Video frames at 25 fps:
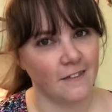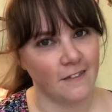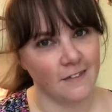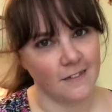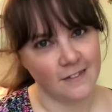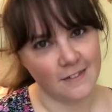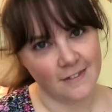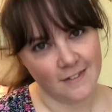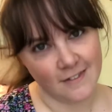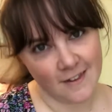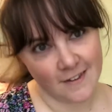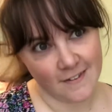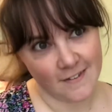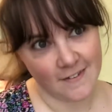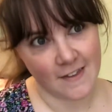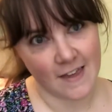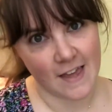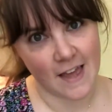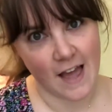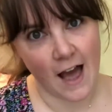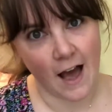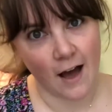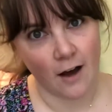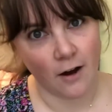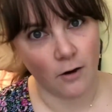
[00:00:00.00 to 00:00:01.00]
to see
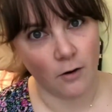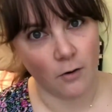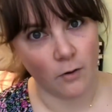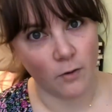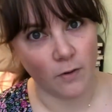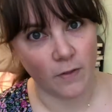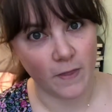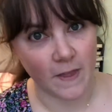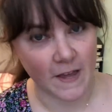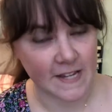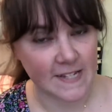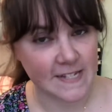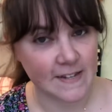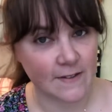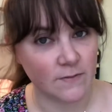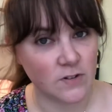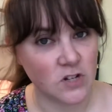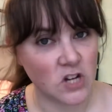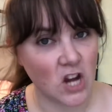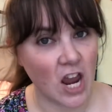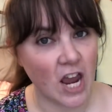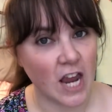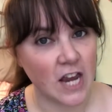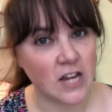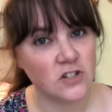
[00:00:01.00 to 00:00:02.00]
how things have
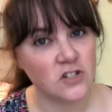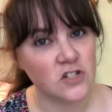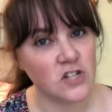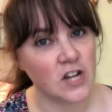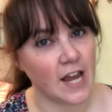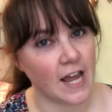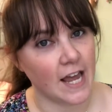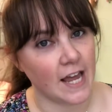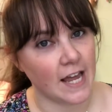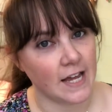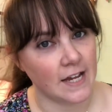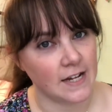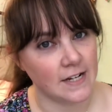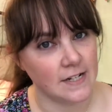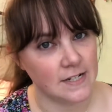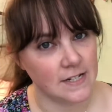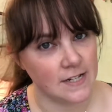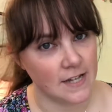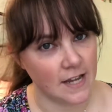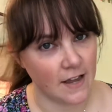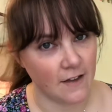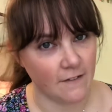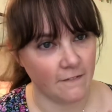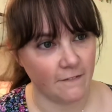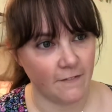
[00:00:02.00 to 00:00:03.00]
changed and
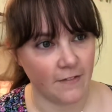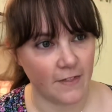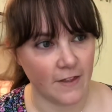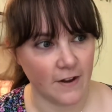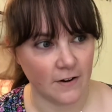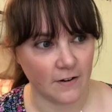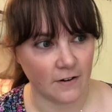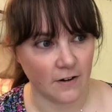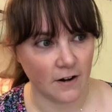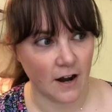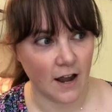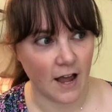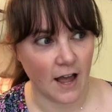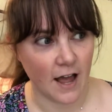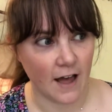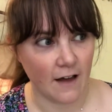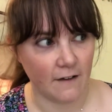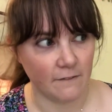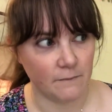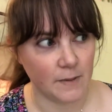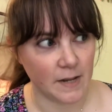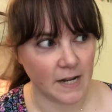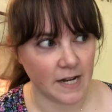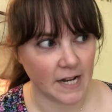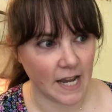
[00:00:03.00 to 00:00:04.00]
if there
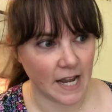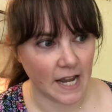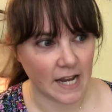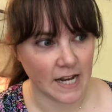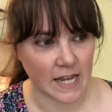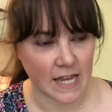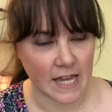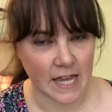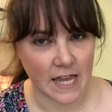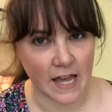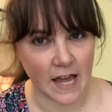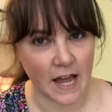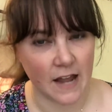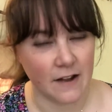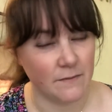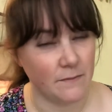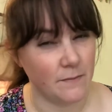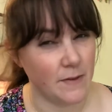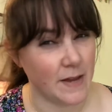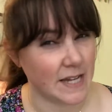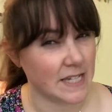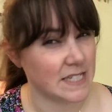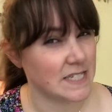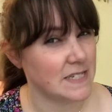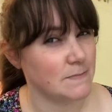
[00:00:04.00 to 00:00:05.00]
have been any
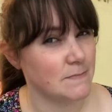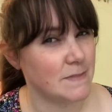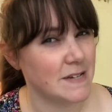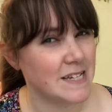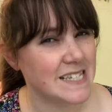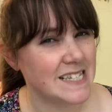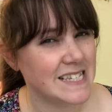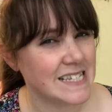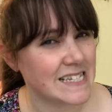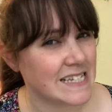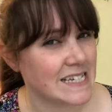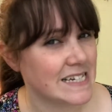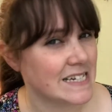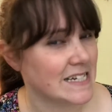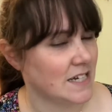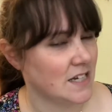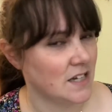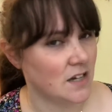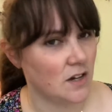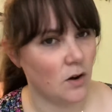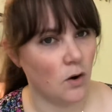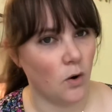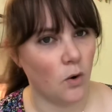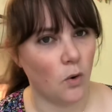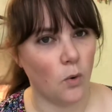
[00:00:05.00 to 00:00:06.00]
advancements
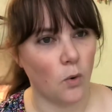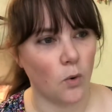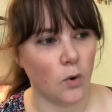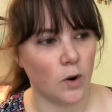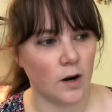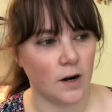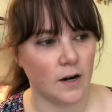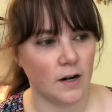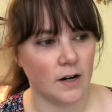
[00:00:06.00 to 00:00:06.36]
or